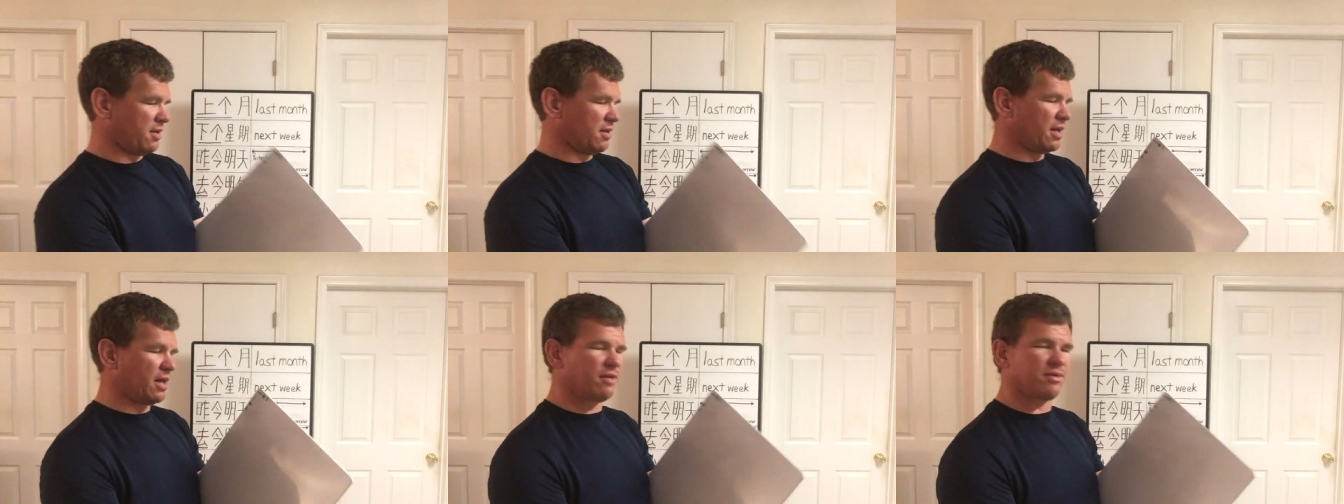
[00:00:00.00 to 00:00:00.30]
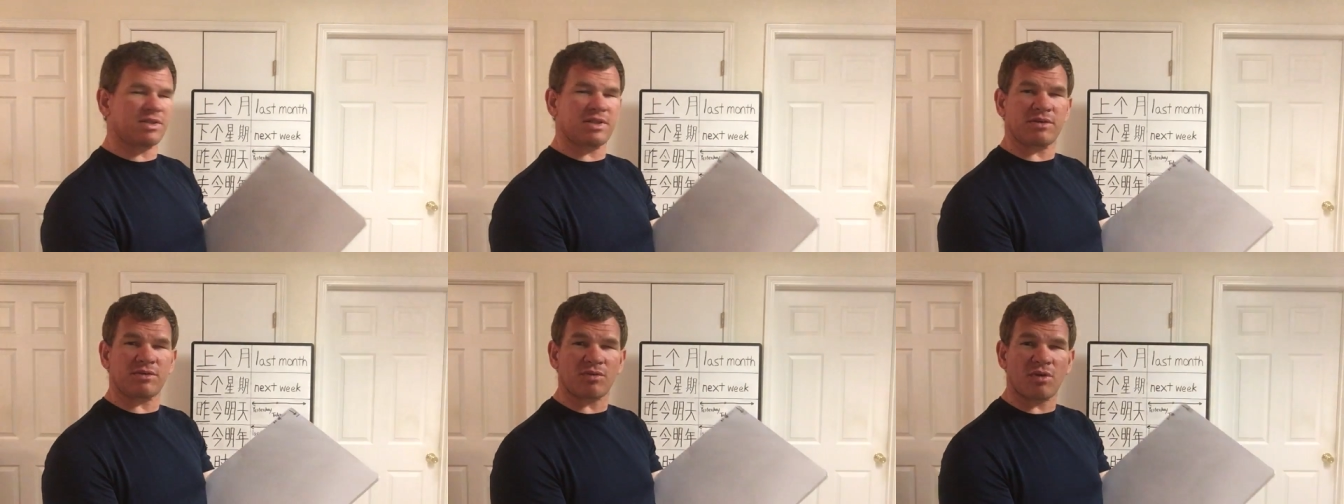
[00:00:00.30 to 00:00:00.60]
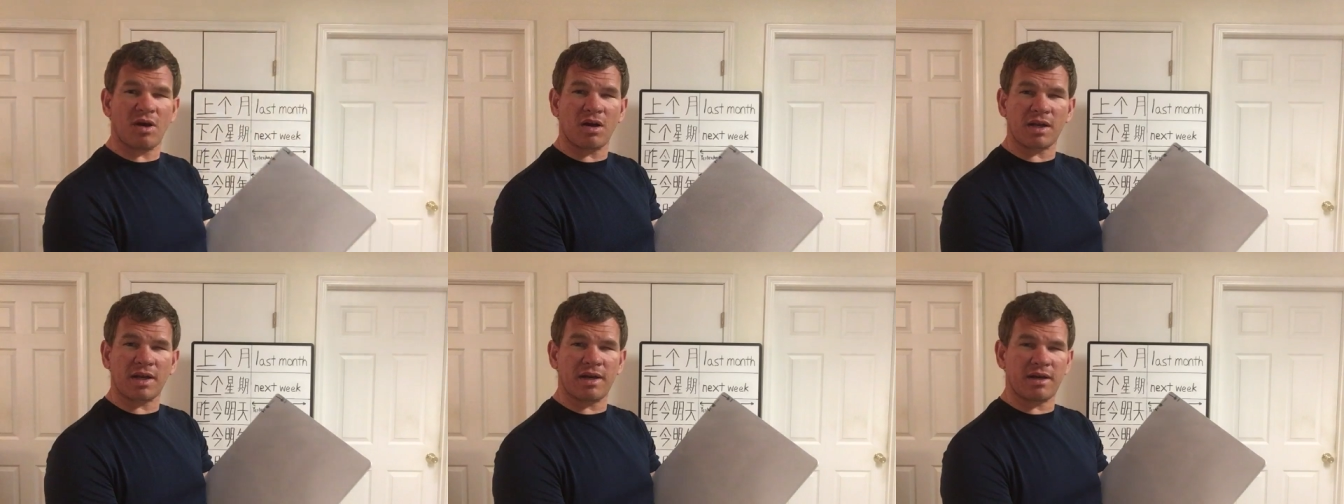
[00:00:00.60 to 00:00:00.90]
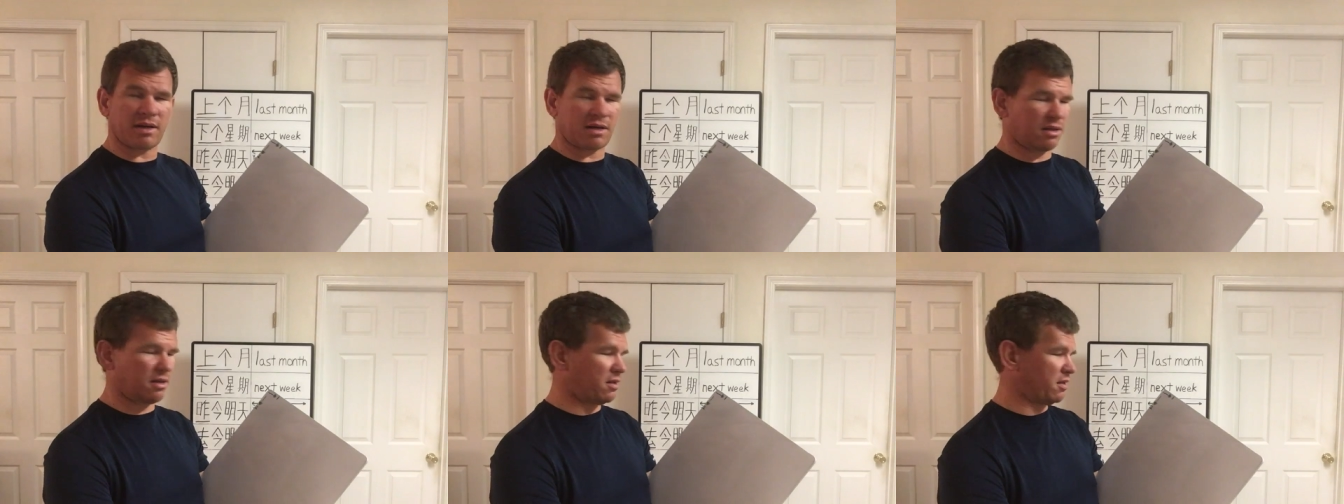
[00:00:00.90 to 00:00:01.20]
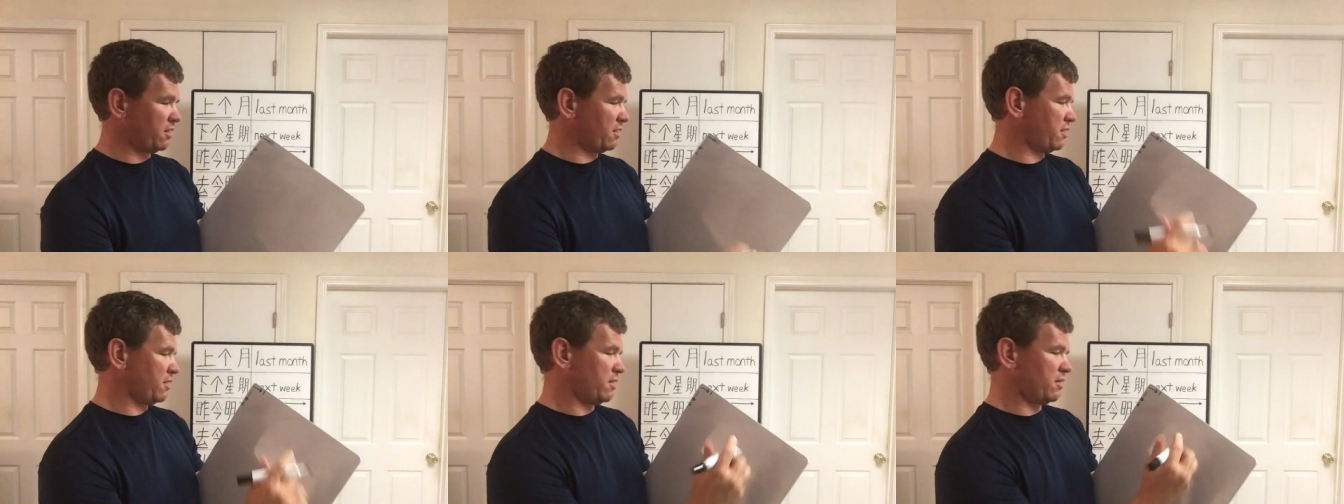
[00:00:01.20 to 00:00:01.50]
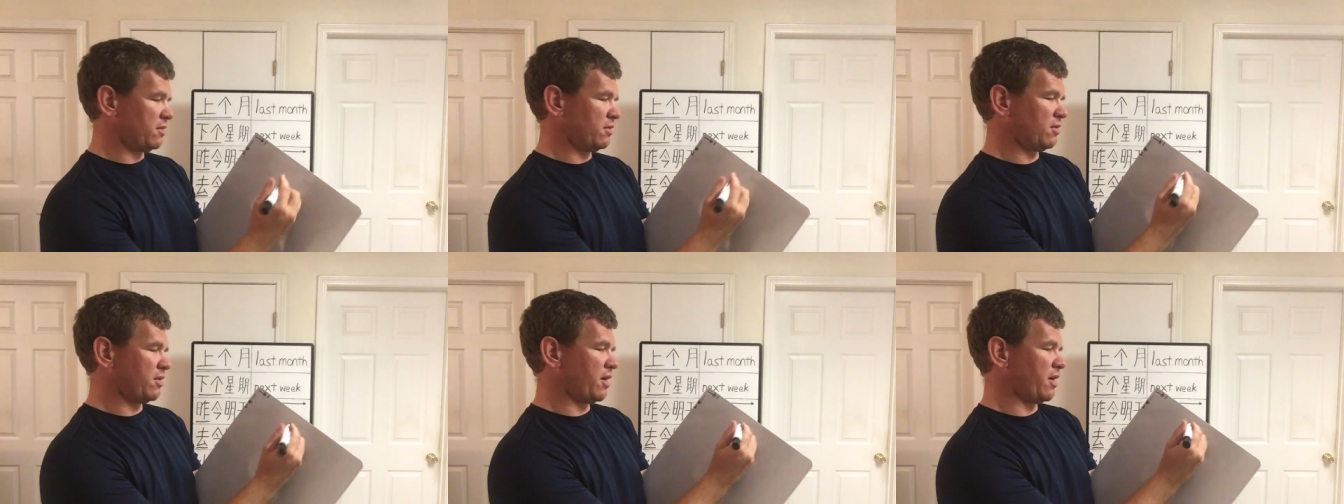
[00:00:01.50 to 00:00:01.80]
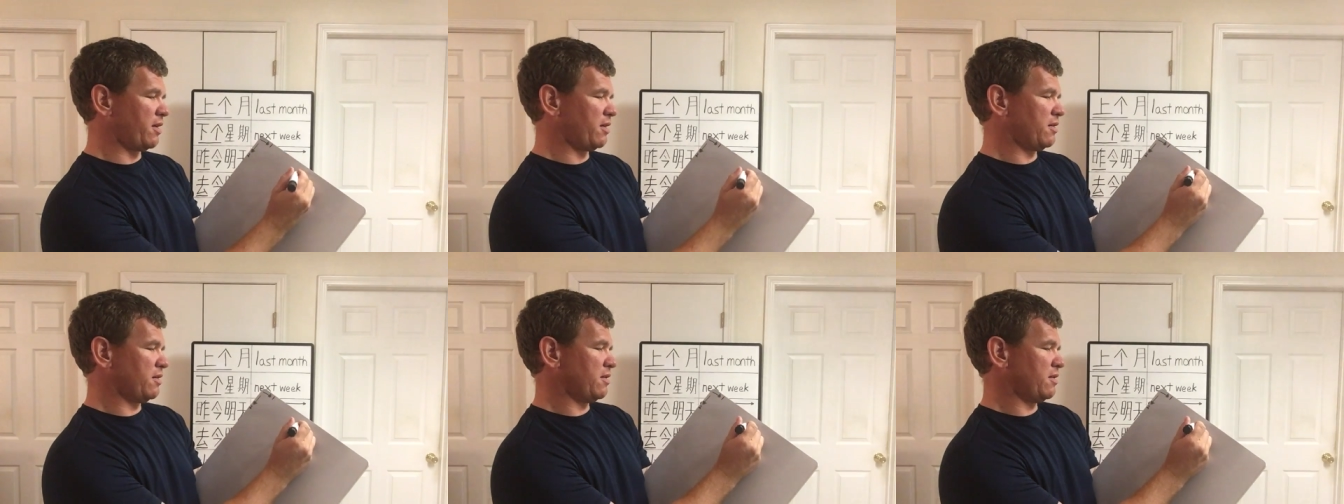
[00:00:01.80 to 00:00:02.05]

That was in the wrong character. Okay.